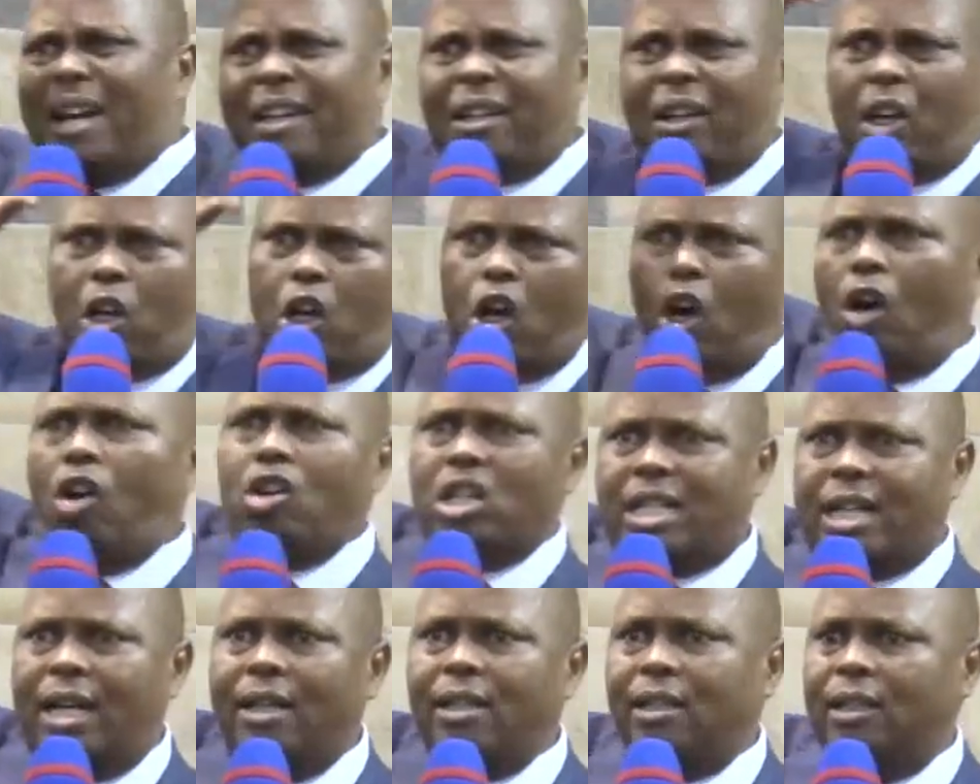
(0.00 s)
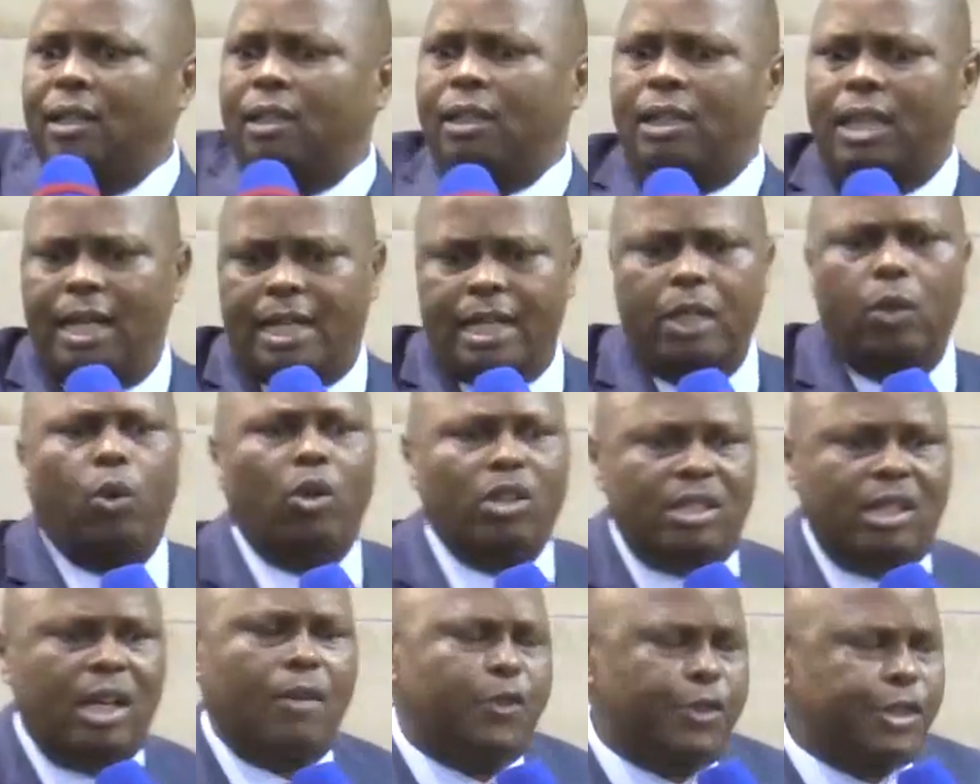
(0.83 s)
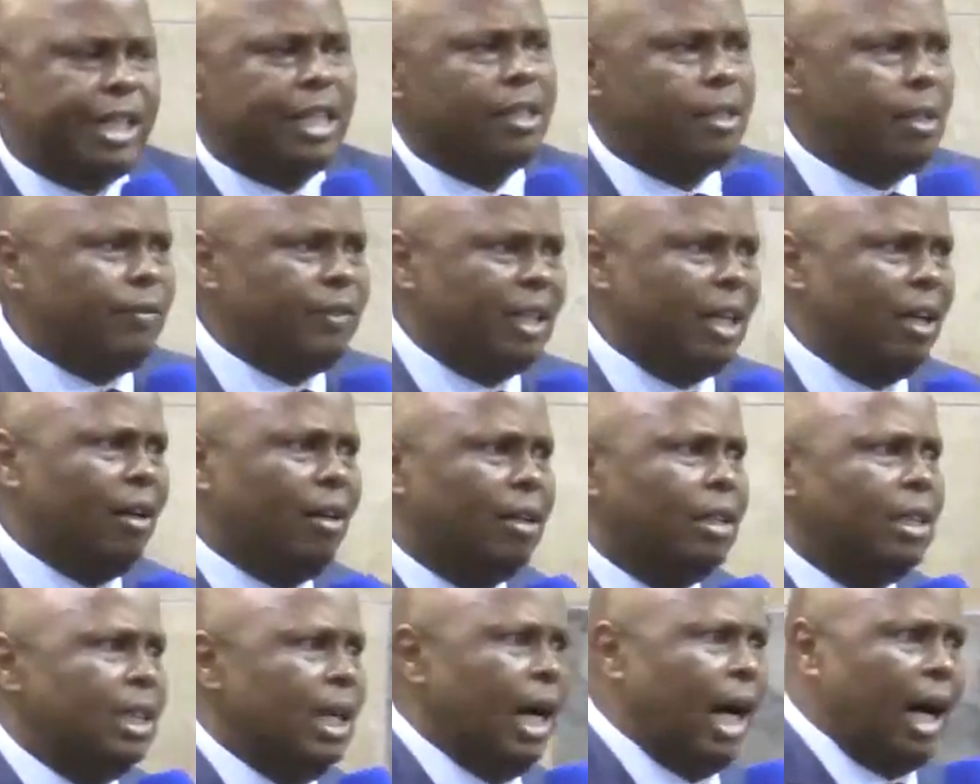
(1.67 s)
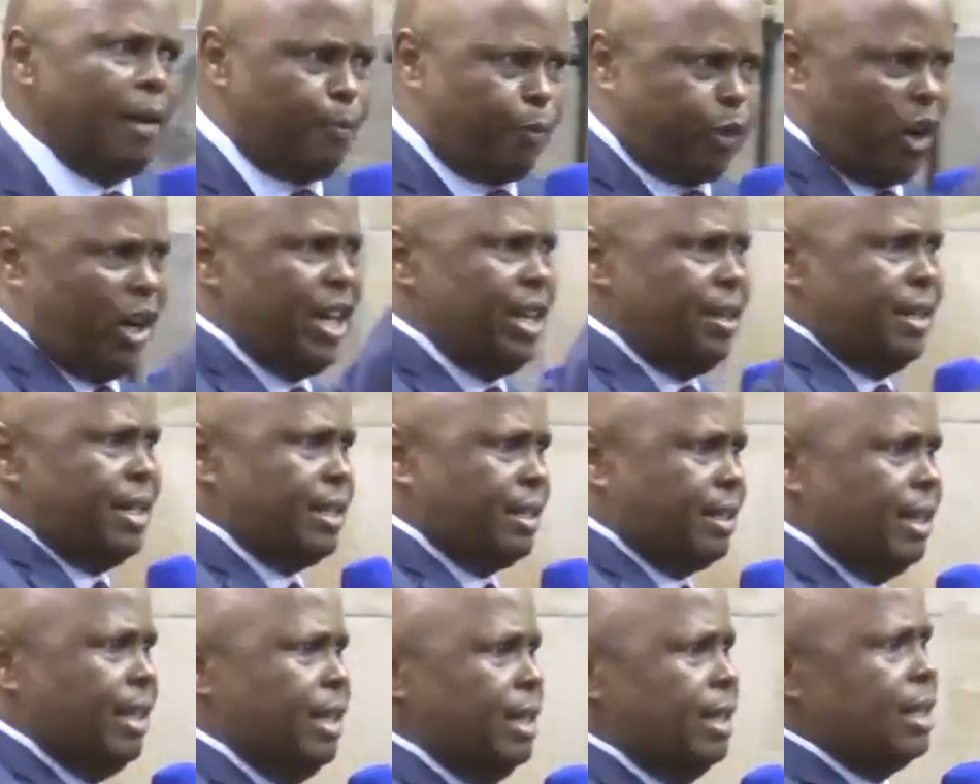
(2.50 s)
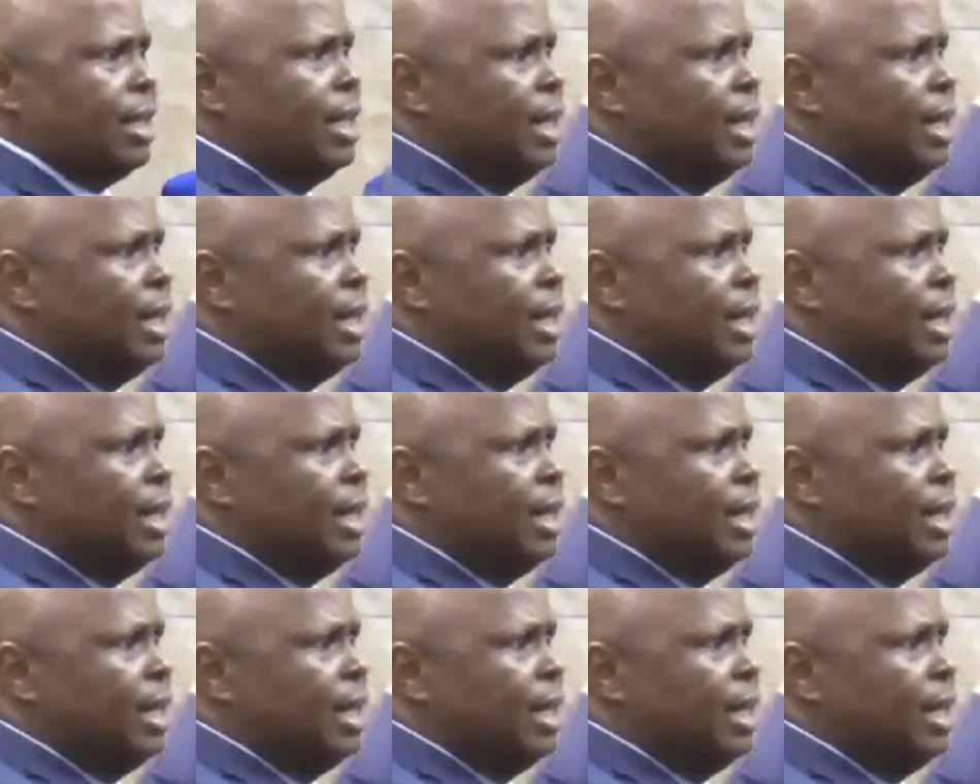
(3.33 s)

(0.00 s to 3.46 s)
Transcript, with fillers: by God that he was a friend of God. I pray this year